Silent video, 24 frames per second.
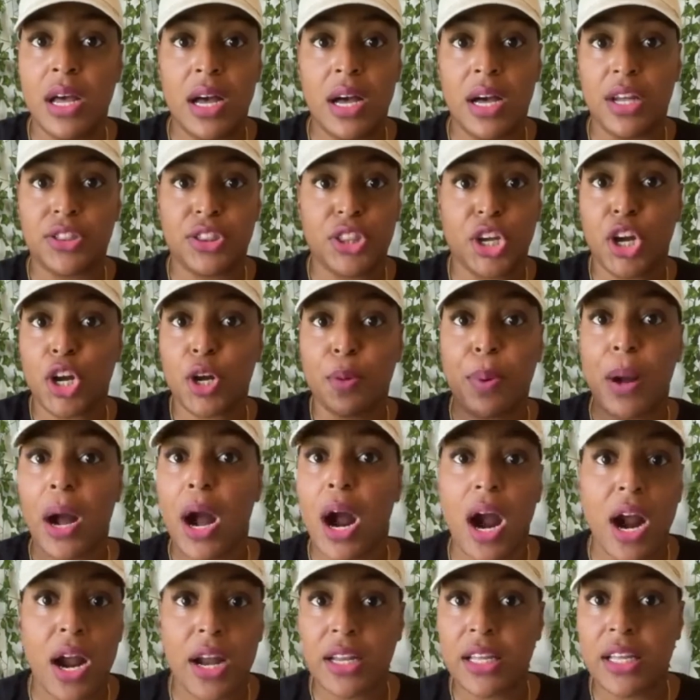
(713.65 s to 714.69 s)
a third
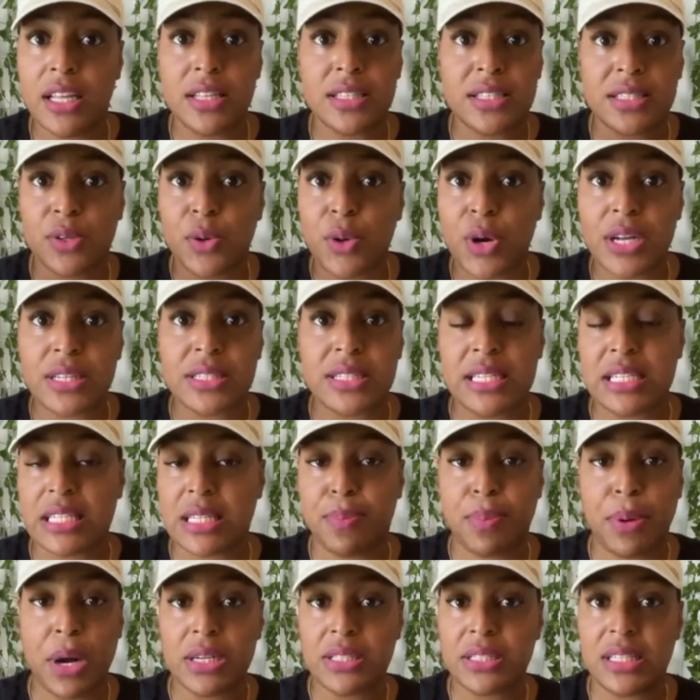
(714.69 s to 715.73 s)
party source. This is a
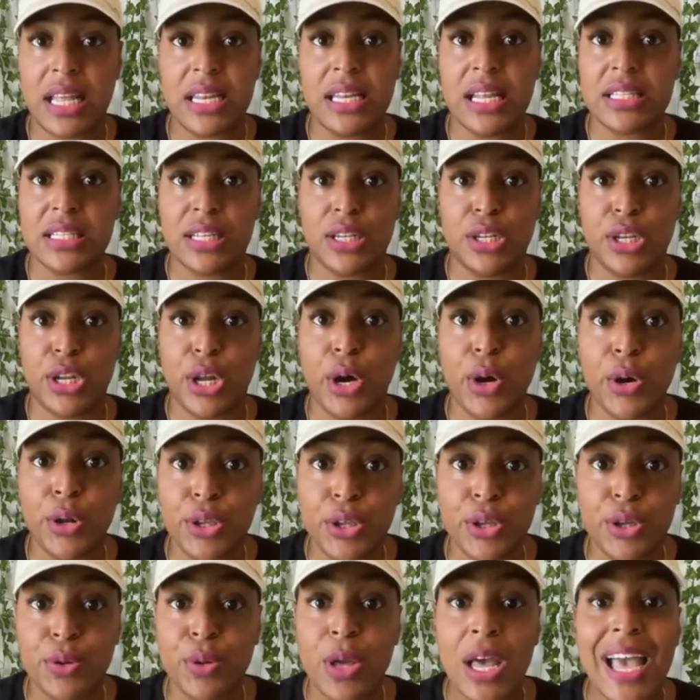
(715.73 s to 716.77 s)
person that doesn't know
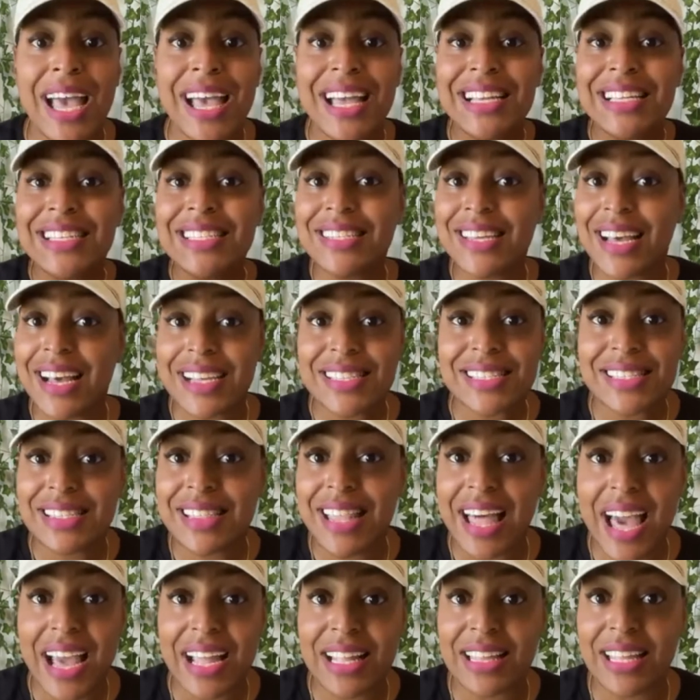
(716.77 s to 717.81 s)
you. Just
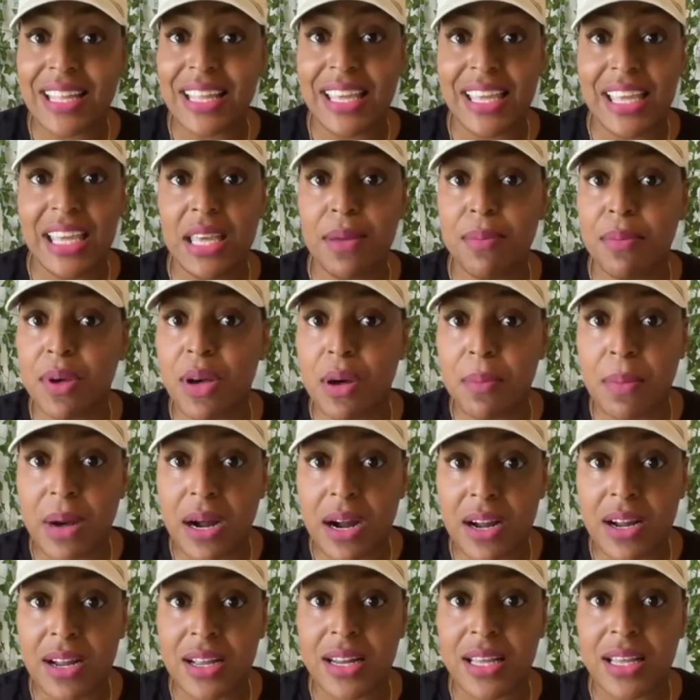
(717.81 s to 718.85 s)
like the email
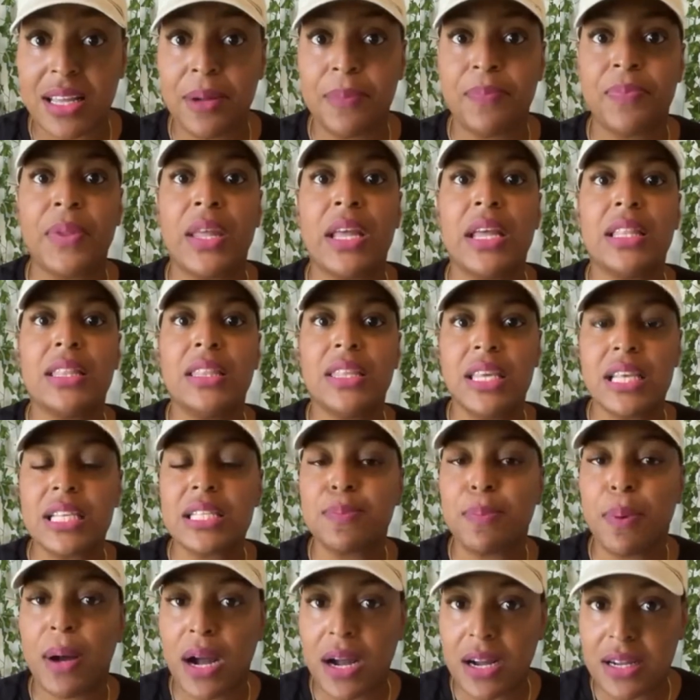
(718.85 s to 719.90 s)
marketing,
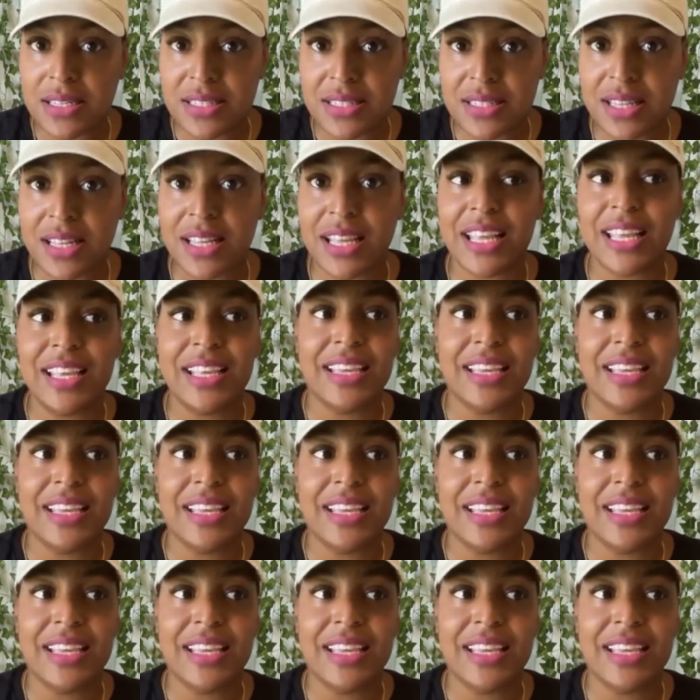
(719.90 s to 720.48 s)
this person